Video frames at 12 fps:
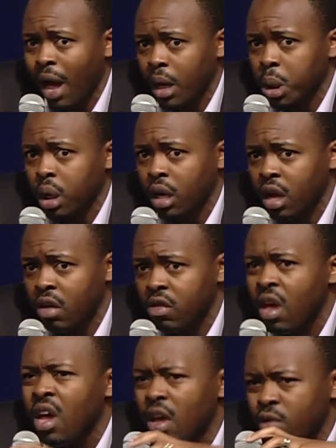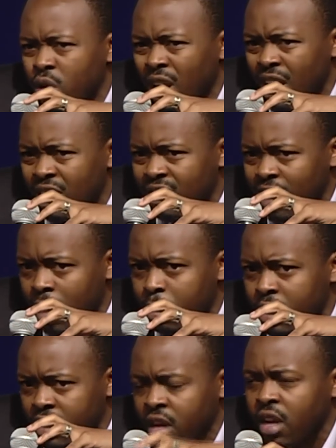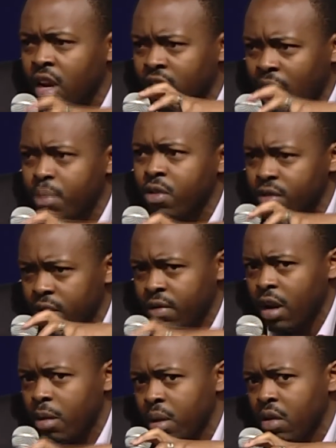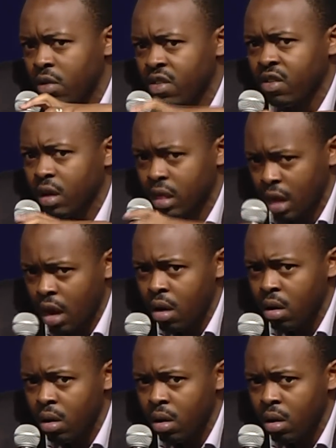actually is, if you can understand particular types of development risk there,